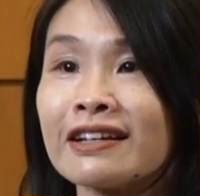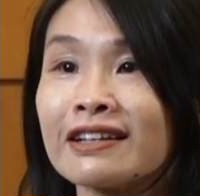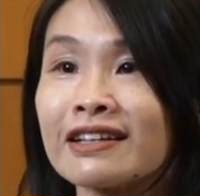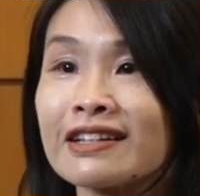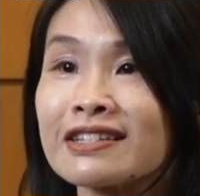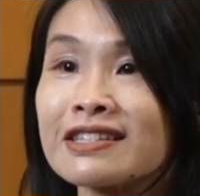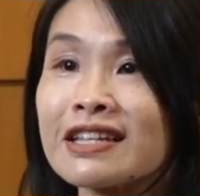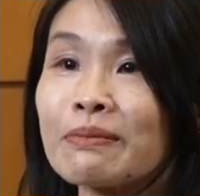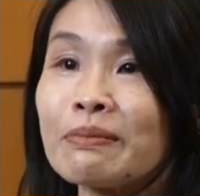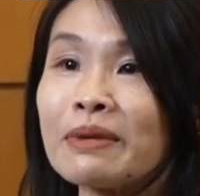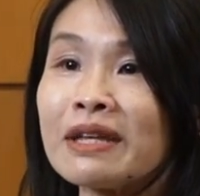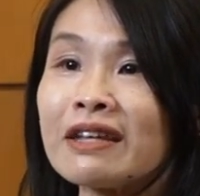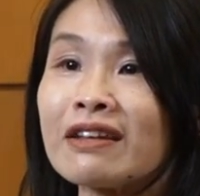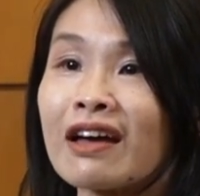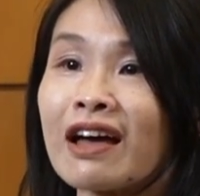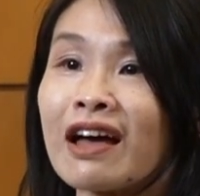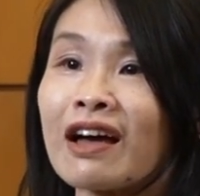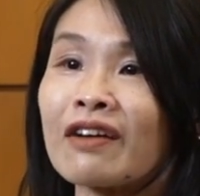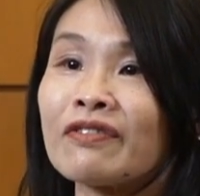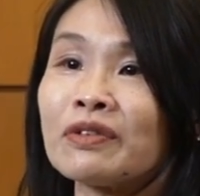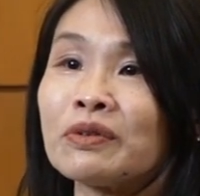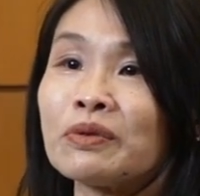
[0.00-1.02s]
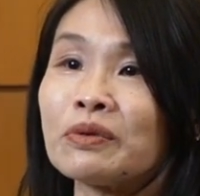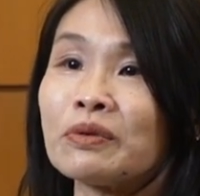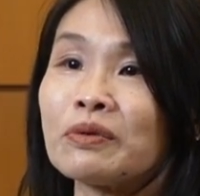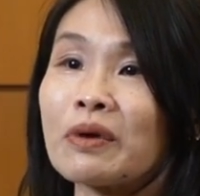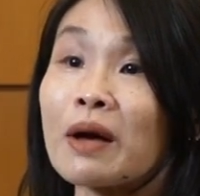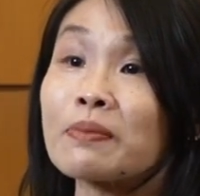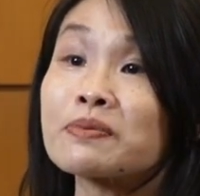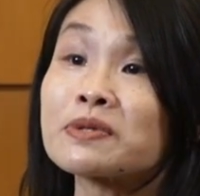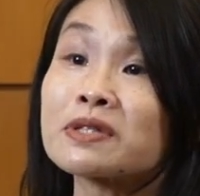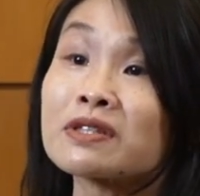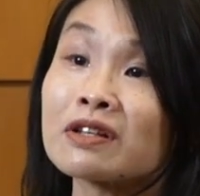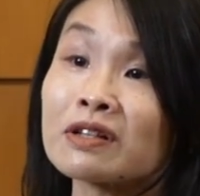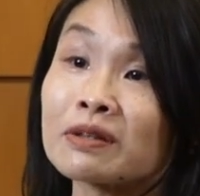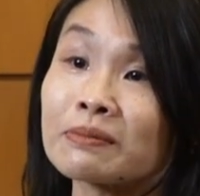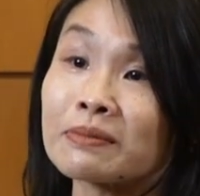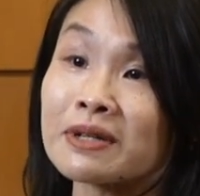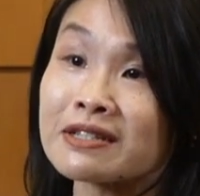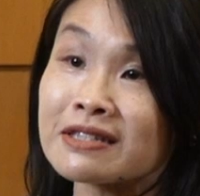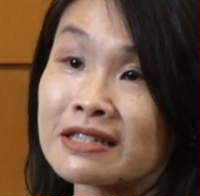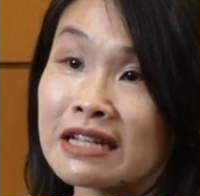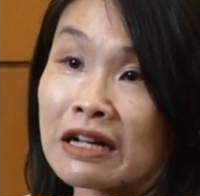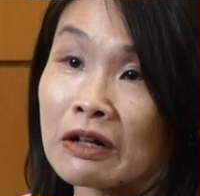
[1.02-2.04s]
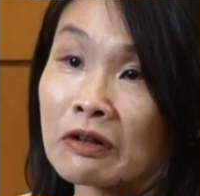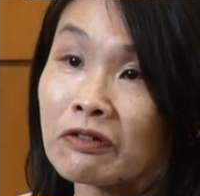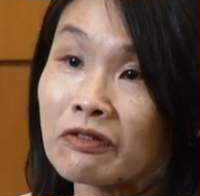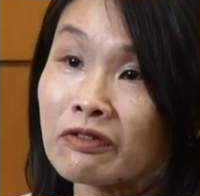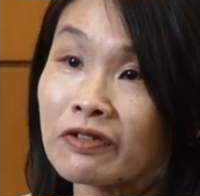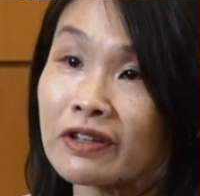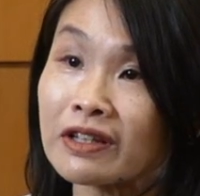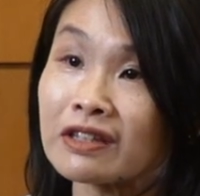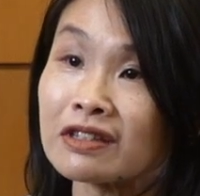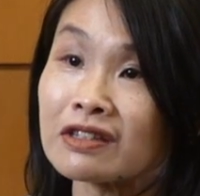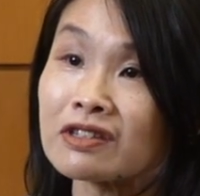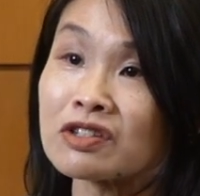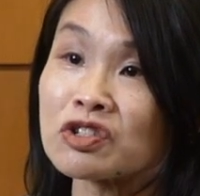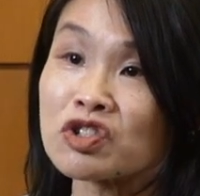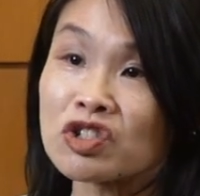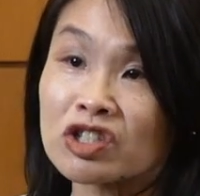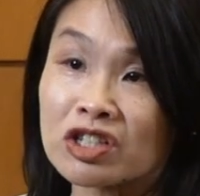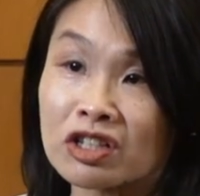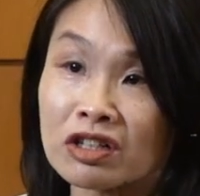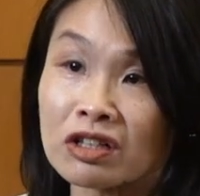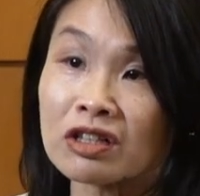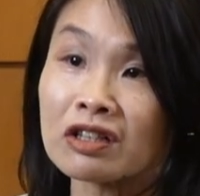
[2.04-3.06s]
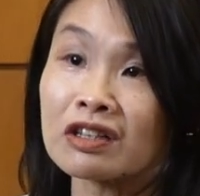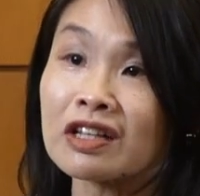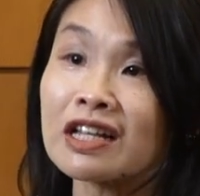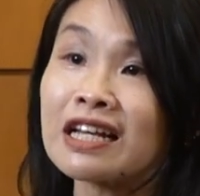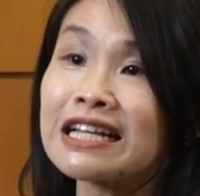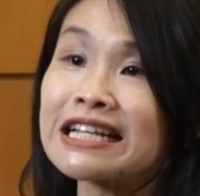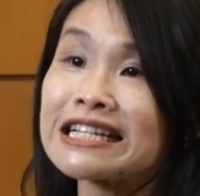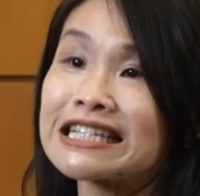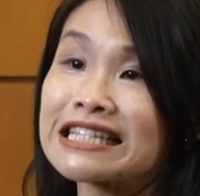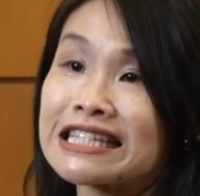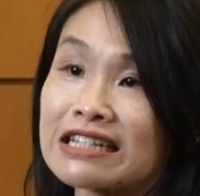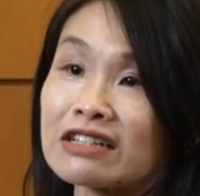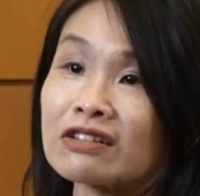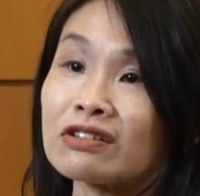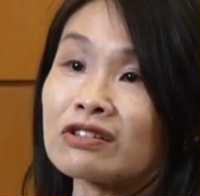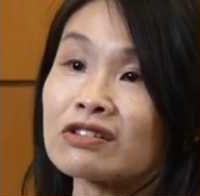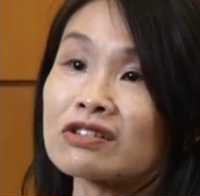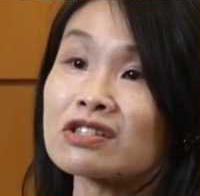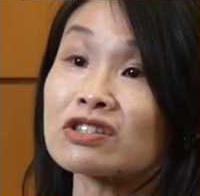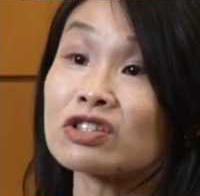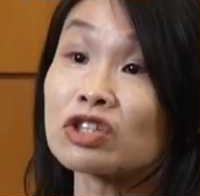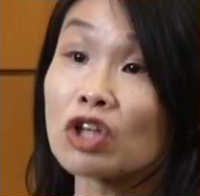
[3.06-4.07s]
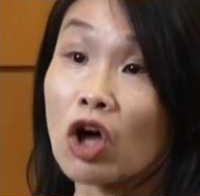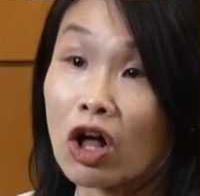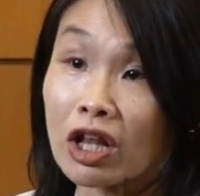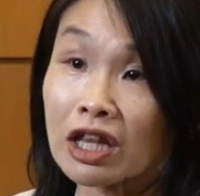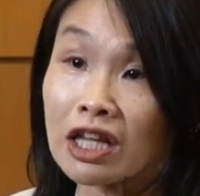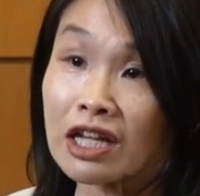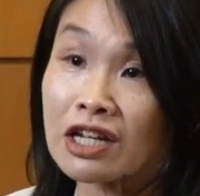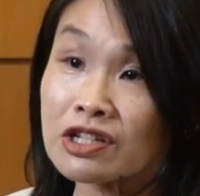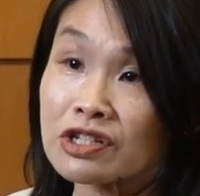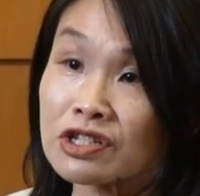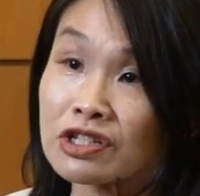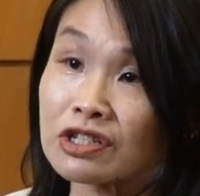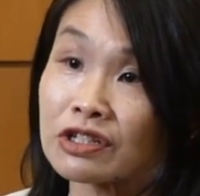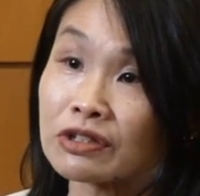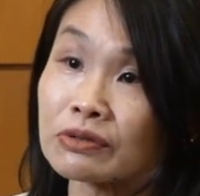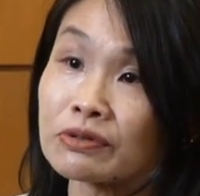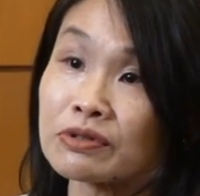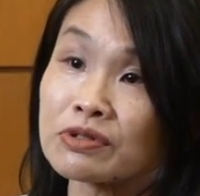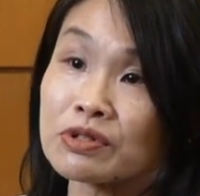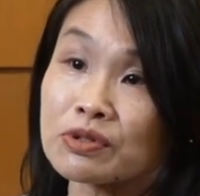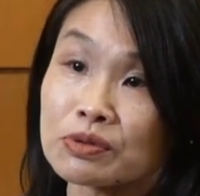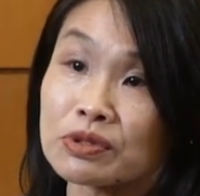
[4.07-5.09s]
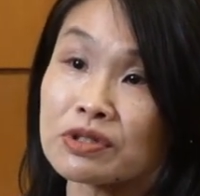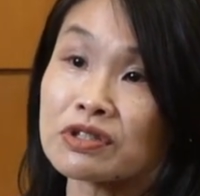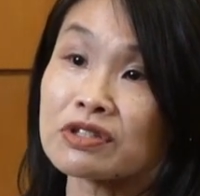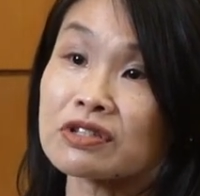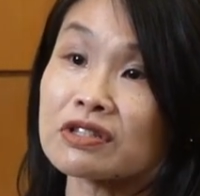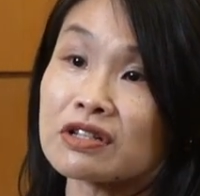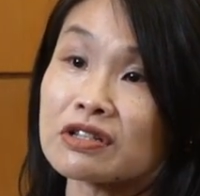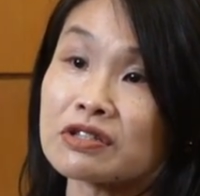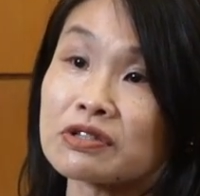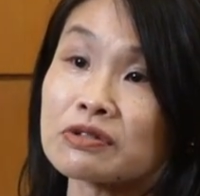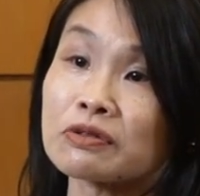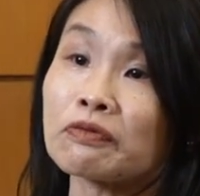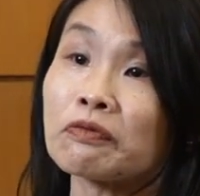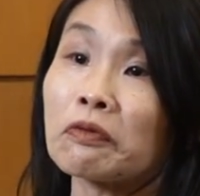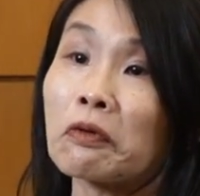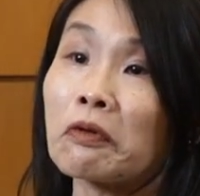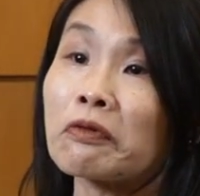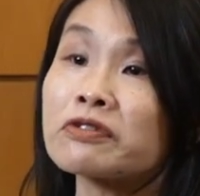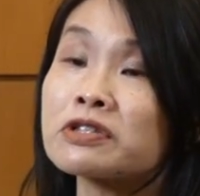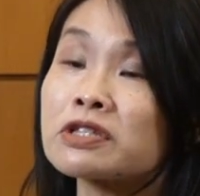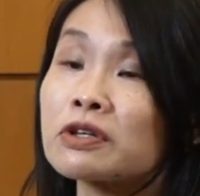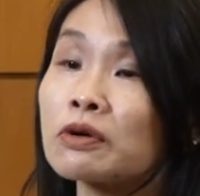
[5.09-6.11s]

does that mean that I have to upskill myself in digital skills, knowledge, resources, and so forth?